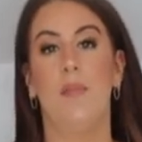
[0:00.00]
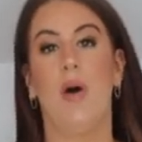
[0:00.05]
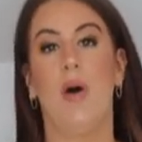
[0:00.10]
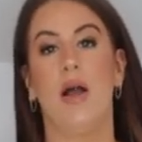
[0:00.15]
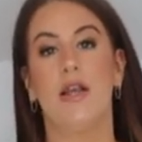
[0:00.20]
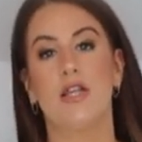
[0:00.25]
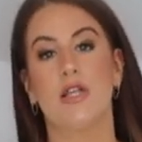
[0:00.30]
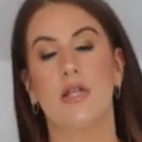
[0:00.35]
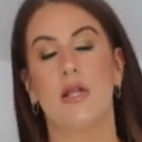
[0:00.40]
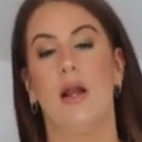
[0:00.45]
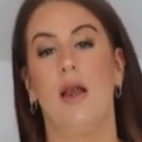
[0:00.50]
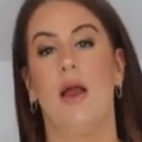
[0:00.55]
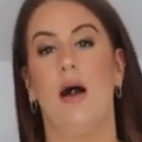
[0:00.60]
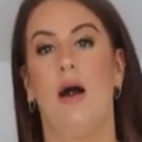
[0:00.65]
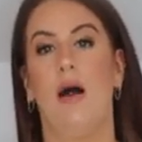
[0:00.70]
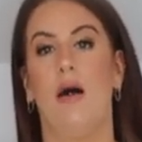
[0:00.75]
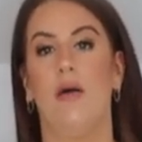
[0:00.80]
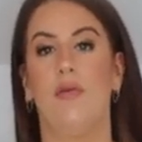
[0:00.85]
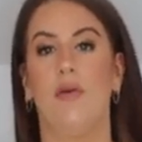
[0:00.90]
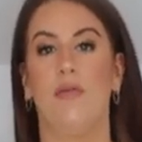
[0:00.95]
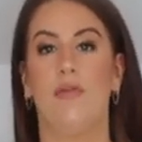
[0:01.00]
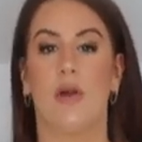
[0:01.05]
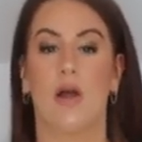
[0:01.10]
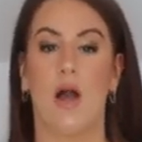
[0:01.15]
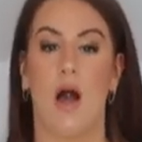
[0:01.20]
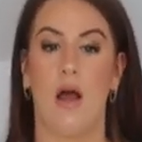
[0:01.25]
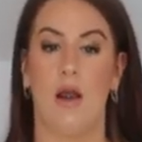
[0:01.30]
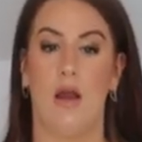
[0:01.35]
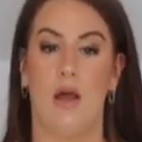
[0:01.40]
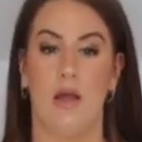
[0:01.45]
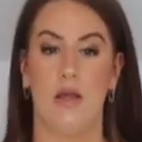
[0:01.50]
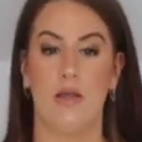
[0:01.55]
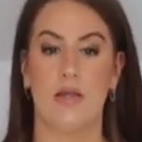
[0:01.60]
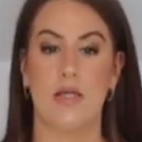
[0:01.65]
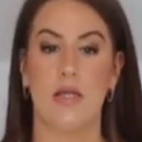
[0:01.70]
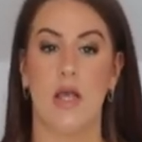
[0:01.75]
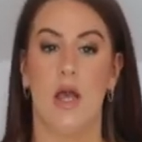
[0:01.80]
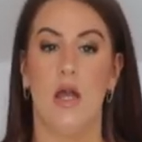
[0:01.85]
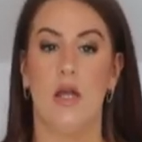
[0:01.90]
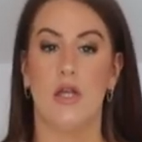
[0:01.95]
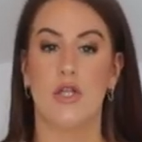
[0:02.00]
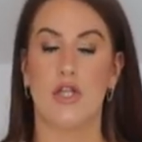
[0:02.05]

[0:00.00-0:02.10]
But I just love the colours.